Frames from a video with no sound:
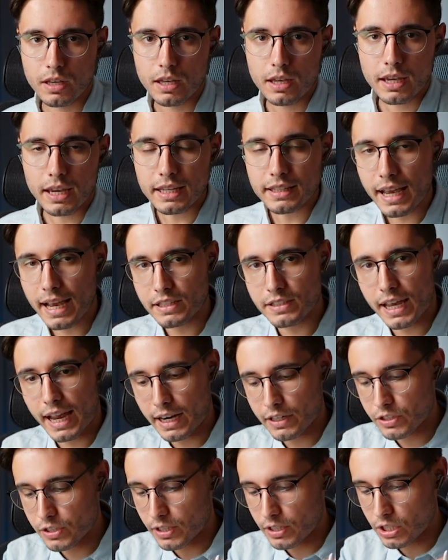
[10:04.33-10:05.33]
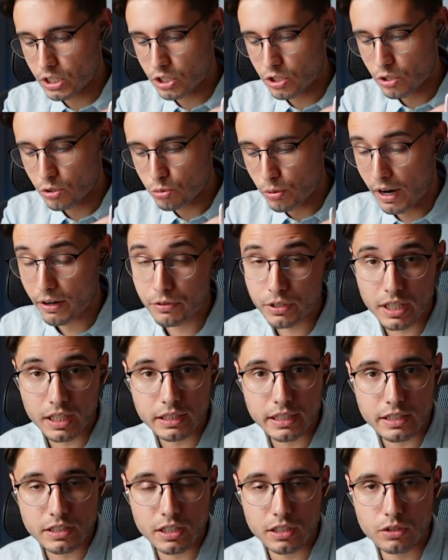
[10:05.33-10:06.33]
it has access to everything
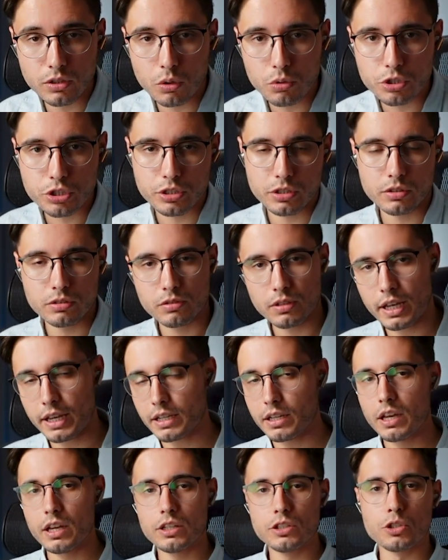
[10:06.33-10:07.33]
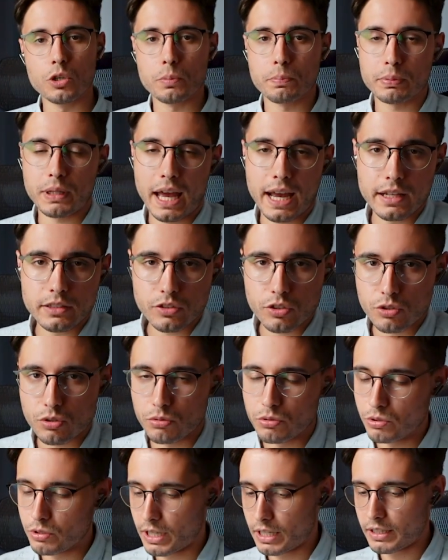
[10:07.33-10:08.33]
that's in Notion, like your plans. So
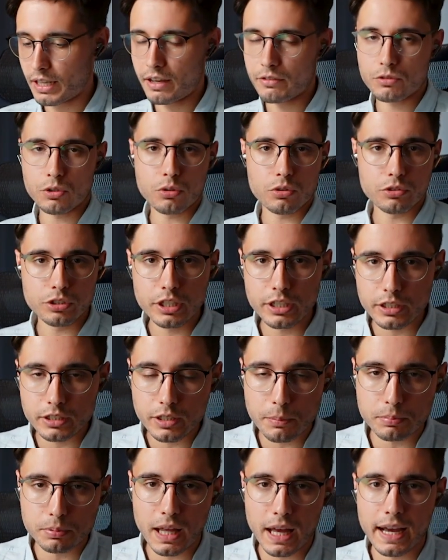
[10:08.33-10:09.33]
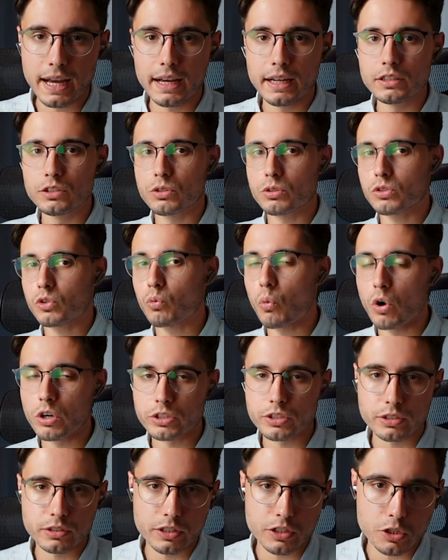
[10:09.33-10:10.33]
you can have your yearly plan, your
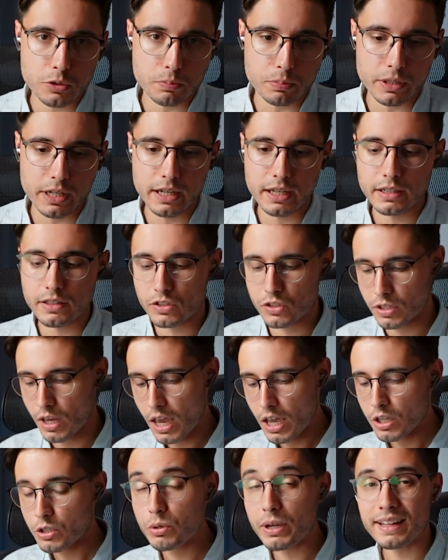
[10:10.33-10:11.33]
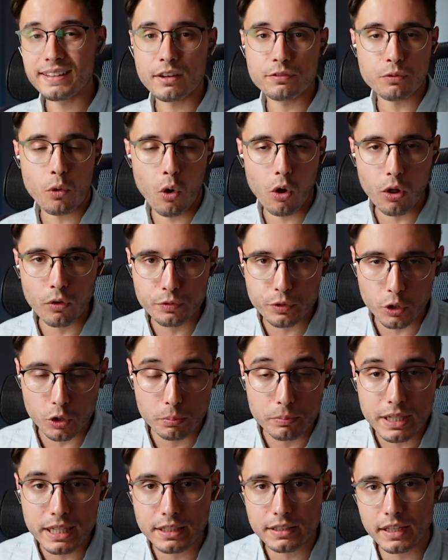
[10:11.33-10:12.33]
quarterly sprints, you can have all of your
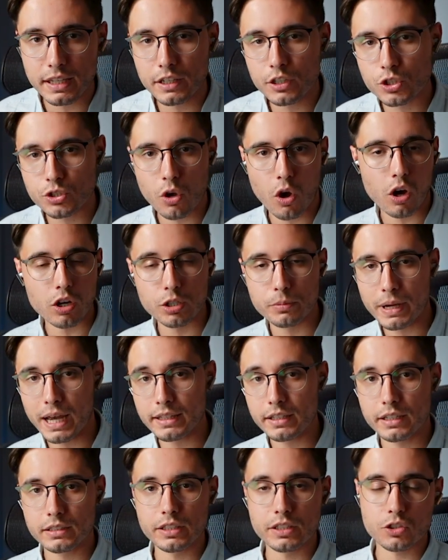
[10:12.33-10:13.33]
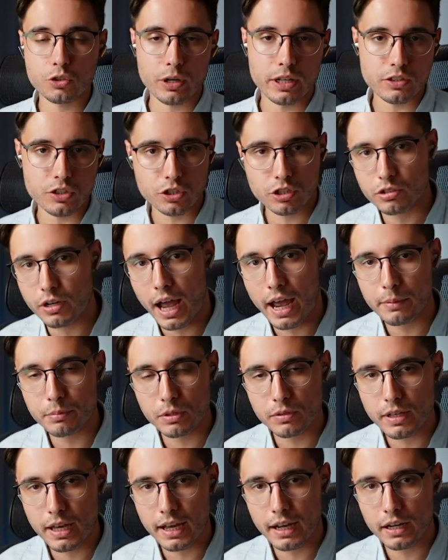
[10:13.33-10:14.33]
meetings automatically transcribed
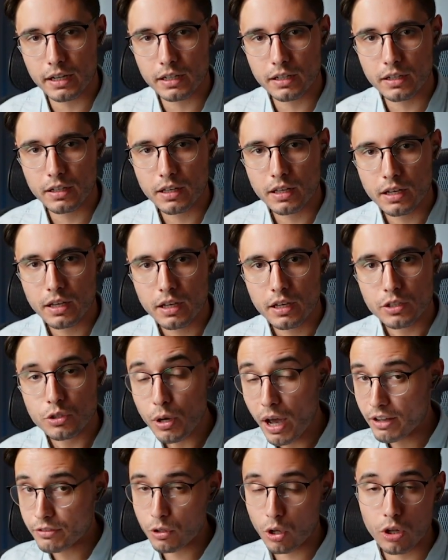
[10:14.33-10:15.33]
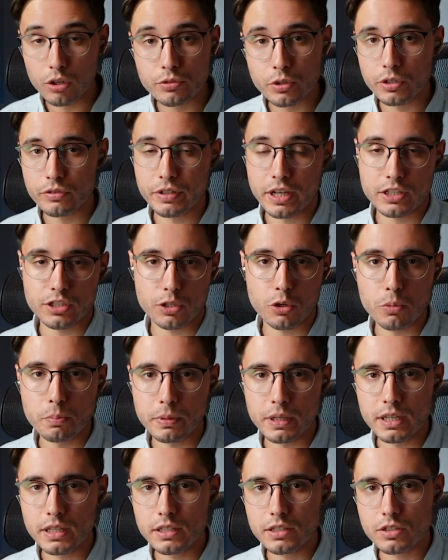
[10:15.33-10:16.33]
there. You have all of your
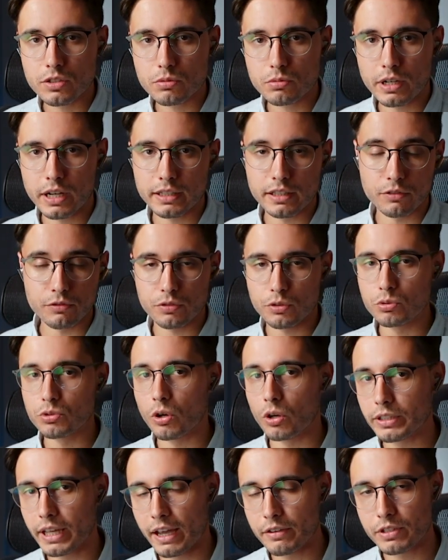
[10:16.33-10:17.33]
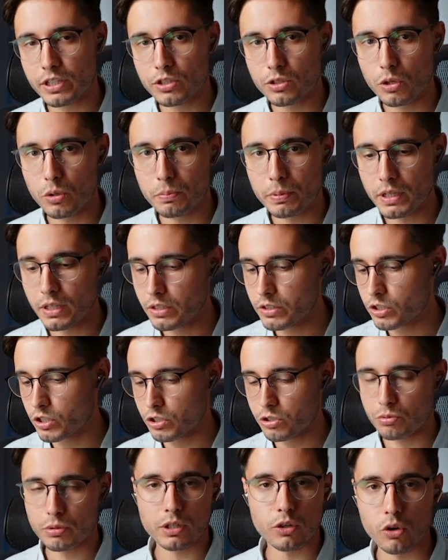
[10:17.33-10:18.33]
SOPs, right? And if you don't have SOPs,
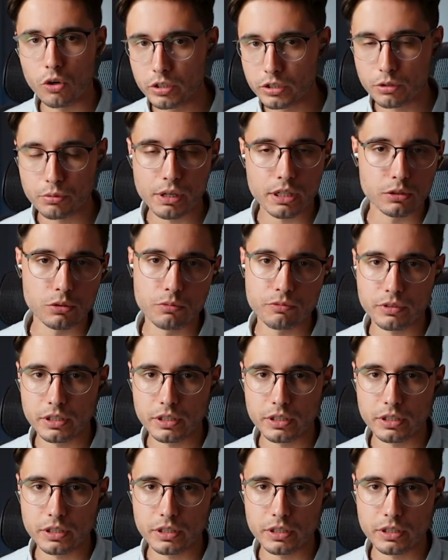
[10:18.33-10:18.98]
just record quick Loom